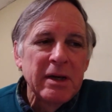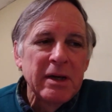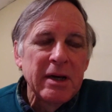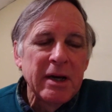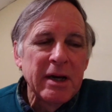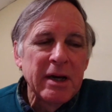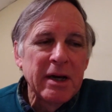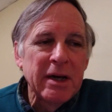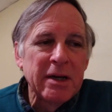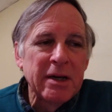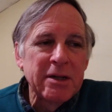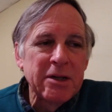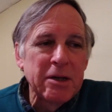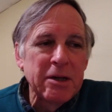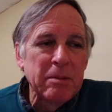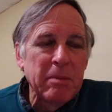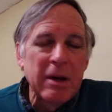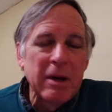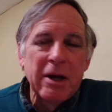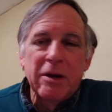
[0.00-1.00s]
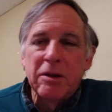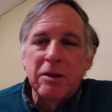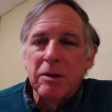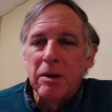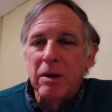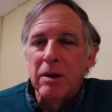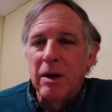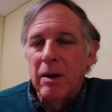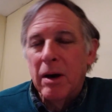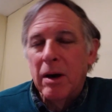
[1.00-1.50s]
And it had been
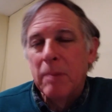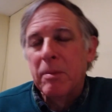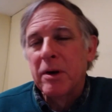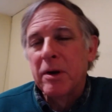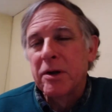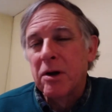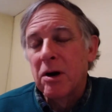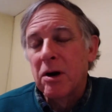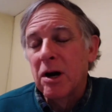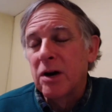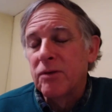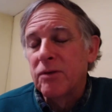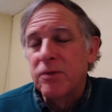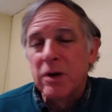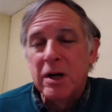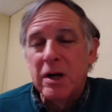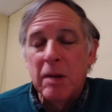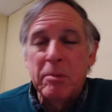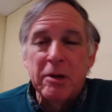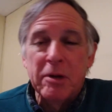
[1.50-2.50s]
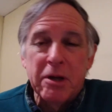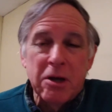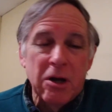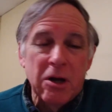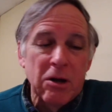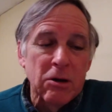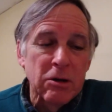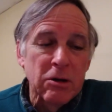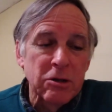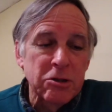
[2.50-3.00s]
up on the hard for a couple of
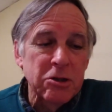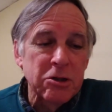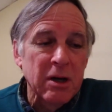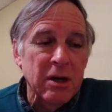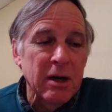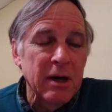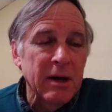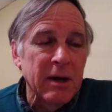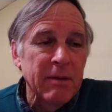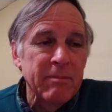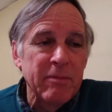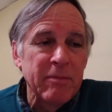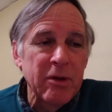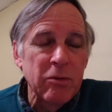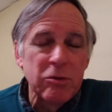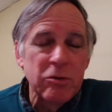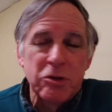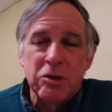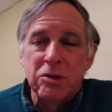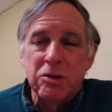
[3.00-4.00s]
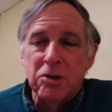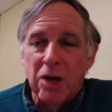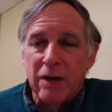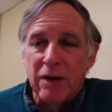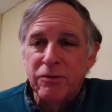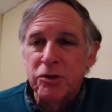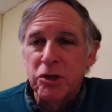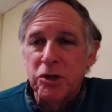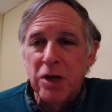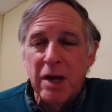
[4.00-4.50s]
years. It was in
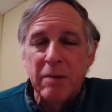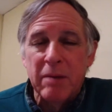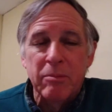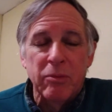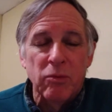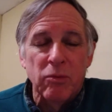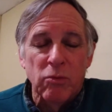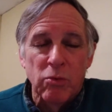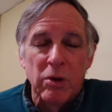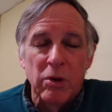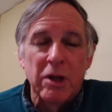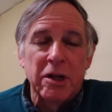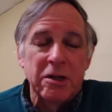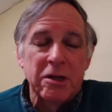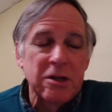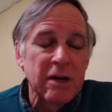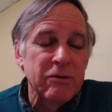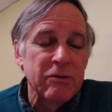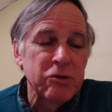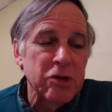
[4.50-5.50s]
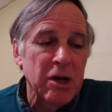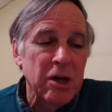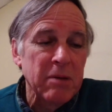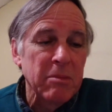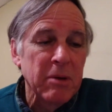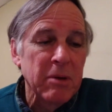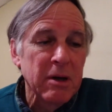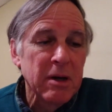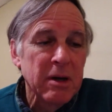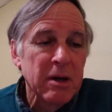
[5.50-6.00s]
tough shape, really tough shape.